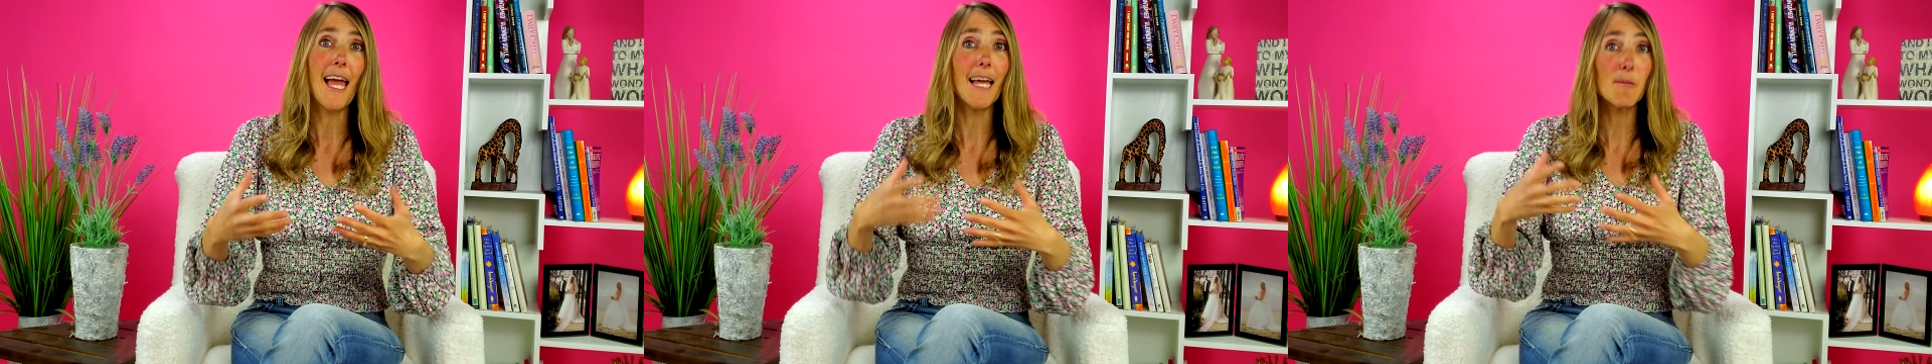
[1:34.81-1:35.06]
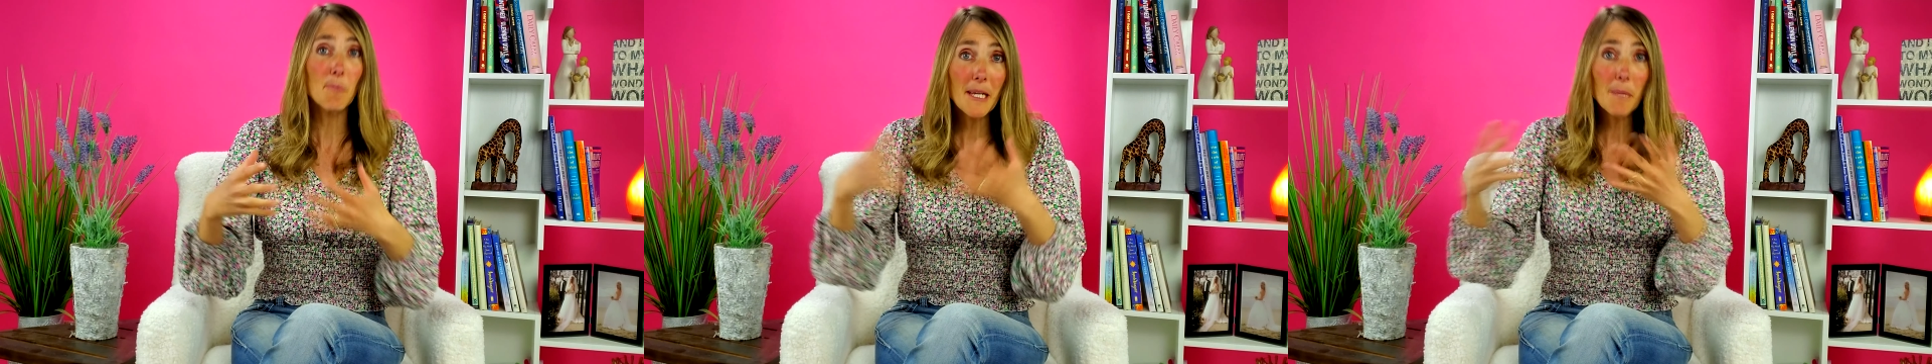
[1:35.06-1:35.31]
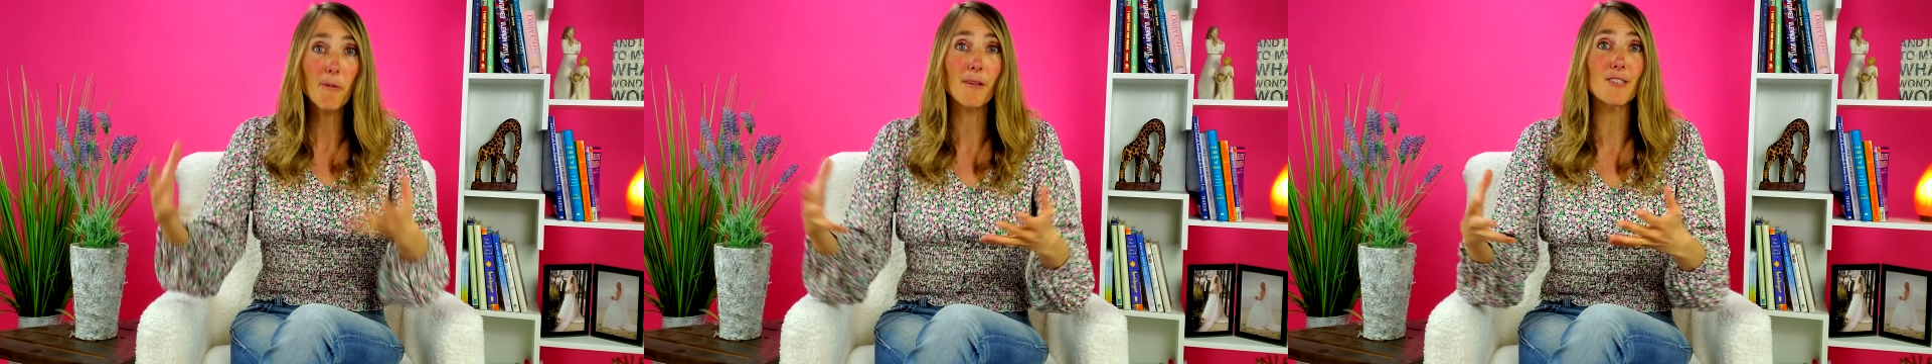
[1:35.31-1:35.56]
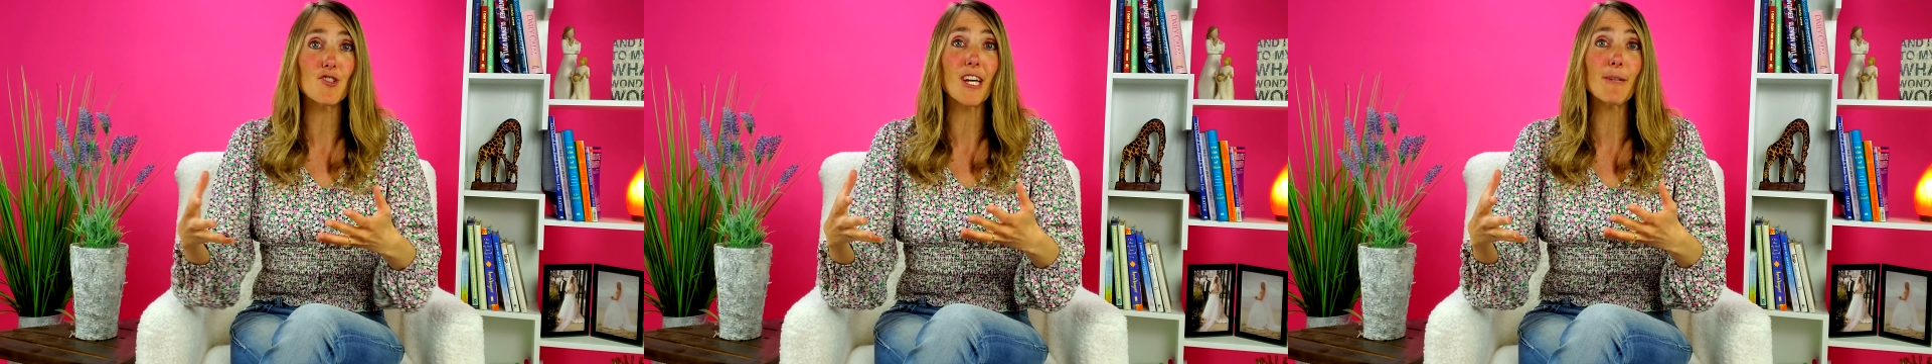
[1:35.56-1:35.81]
and
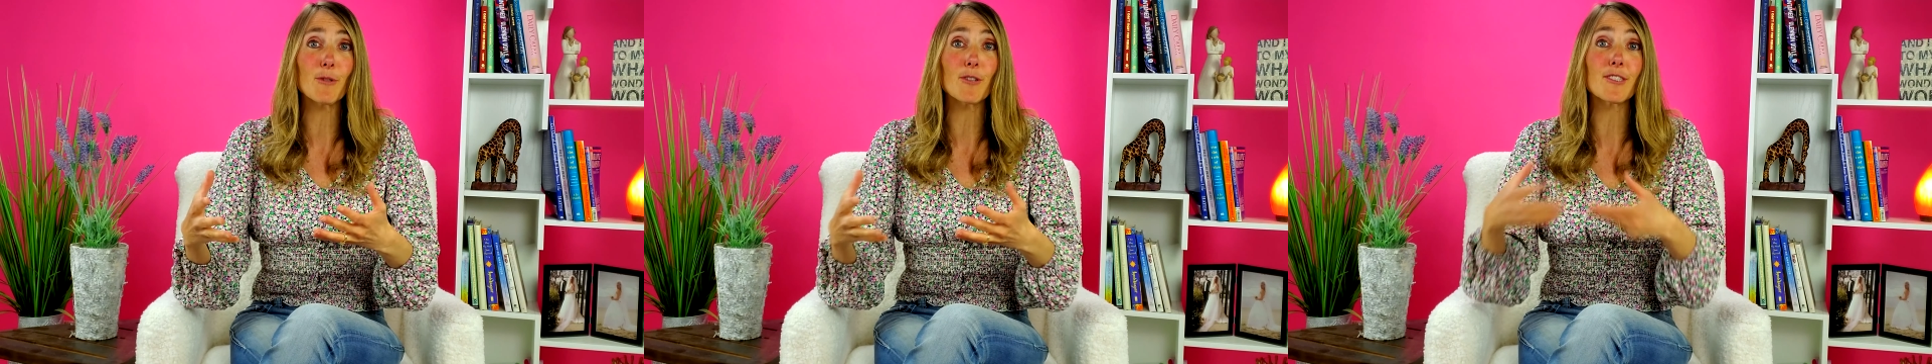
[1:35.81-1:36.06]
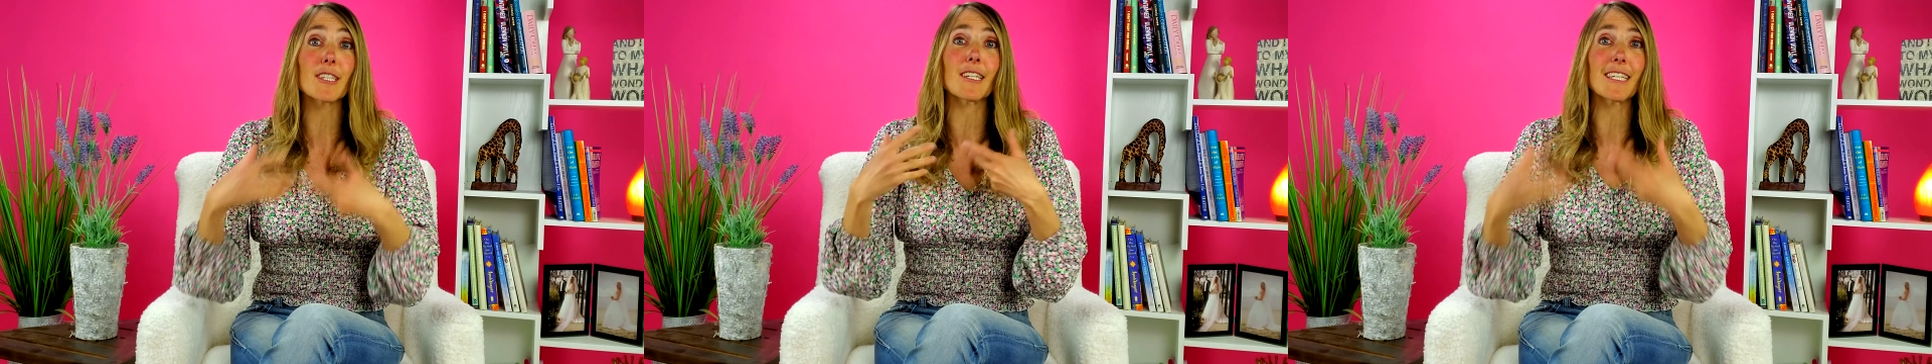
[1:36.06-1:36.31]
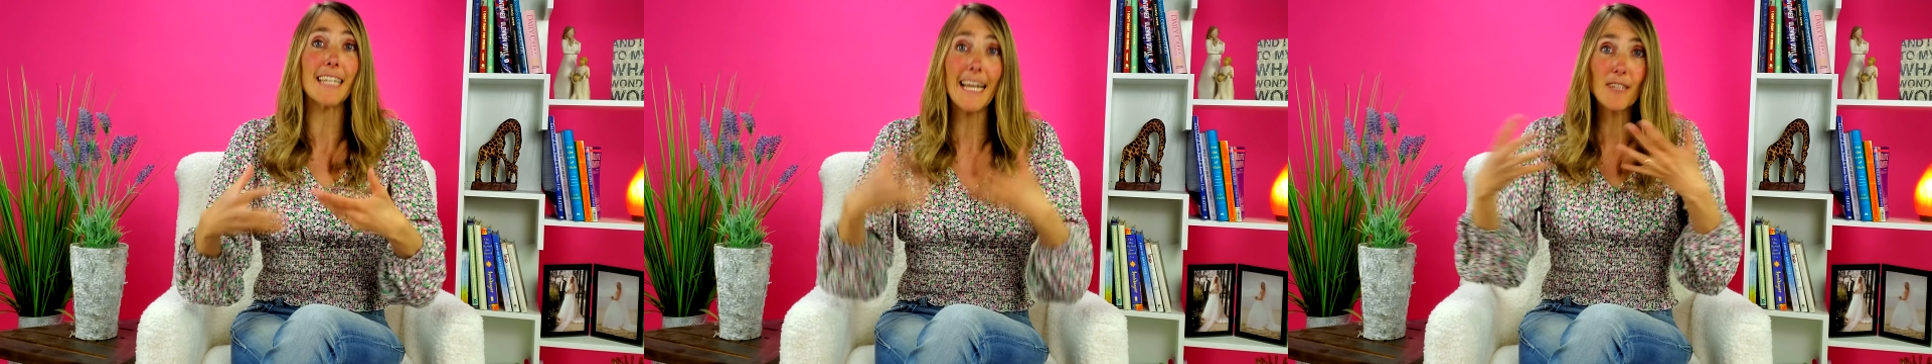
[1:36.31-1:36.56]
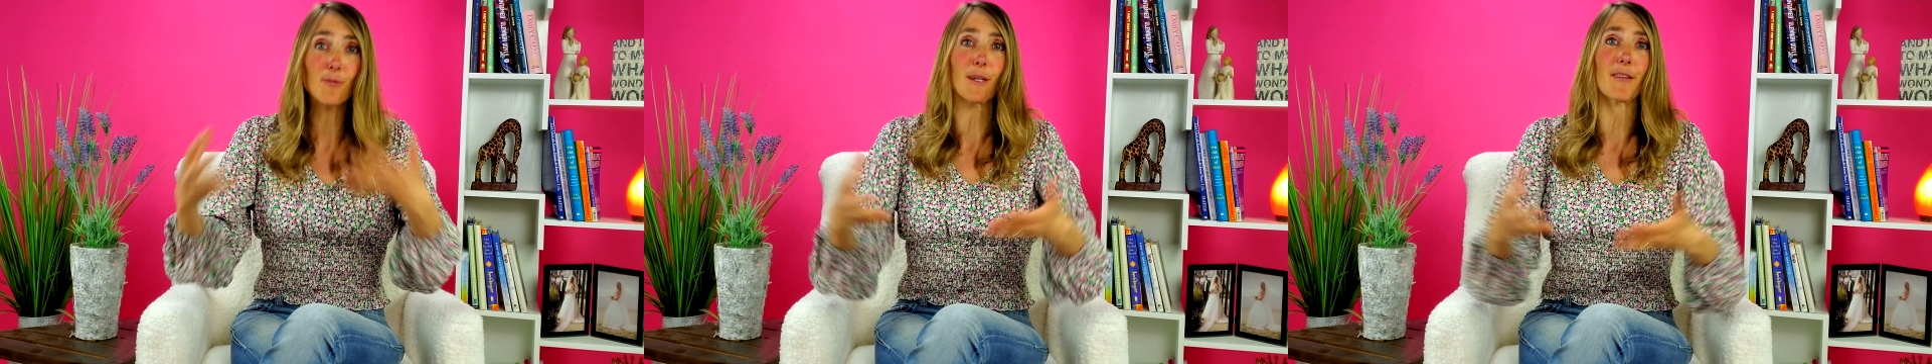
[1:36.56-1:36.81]
people in general to
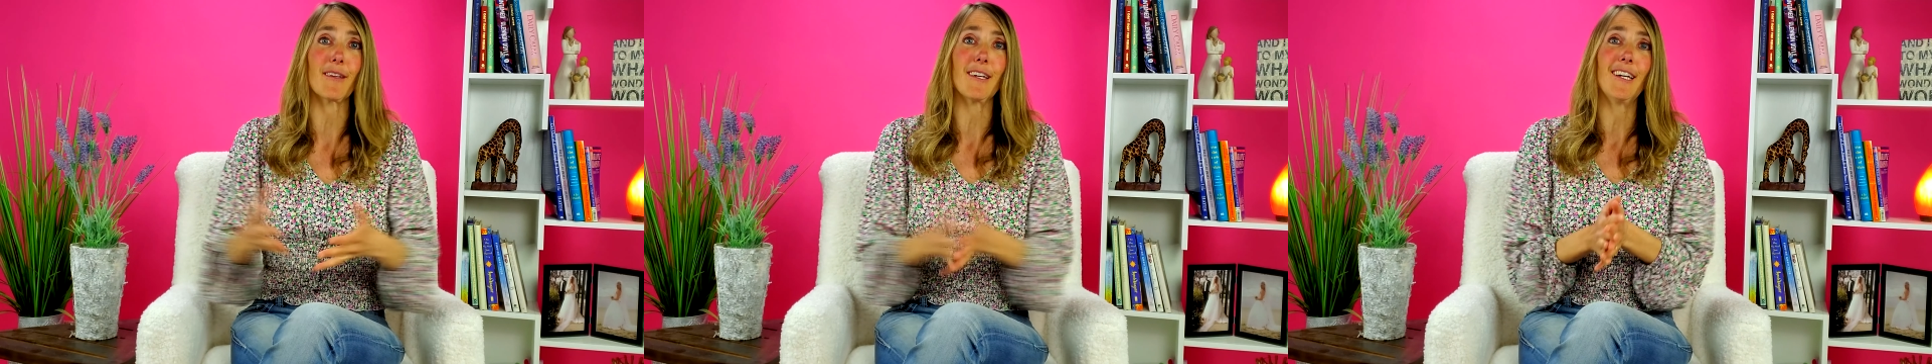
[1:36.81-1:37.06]
connect with.